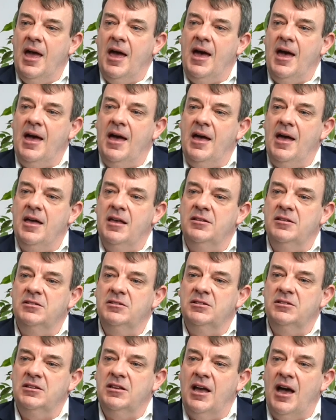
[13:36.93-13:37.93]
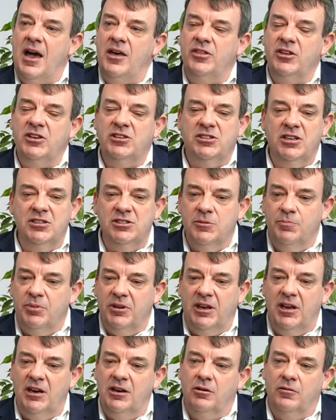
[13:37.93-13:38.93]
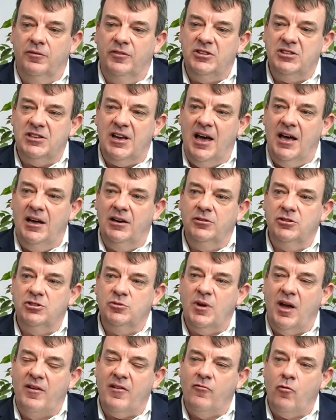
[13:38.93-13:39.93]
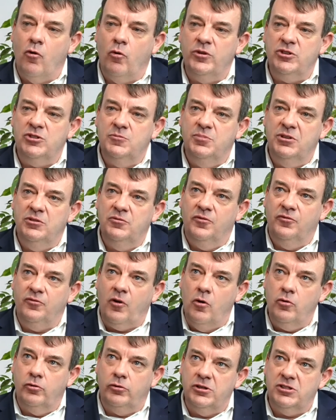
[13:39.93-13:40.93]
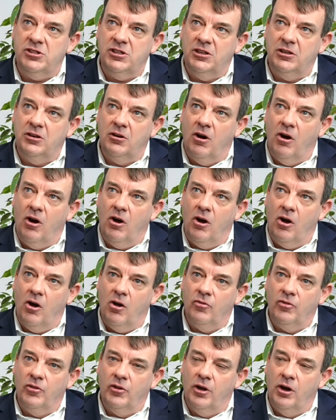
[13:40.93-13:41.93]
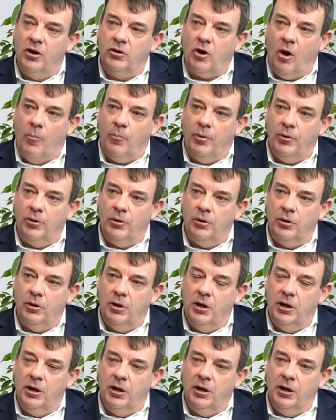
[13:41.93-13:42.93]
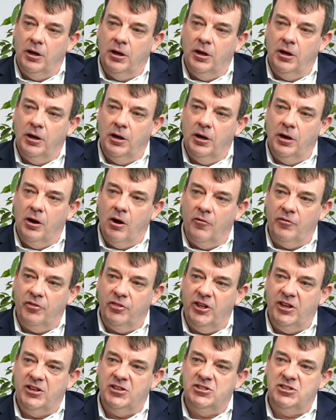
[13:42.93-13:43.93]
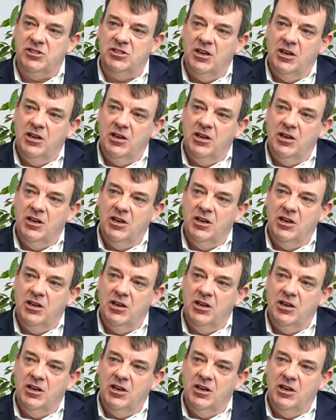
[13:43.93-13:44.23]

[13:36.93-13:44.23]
And I think since the beginning of Vesalius, we have always been focusing on a couple of things.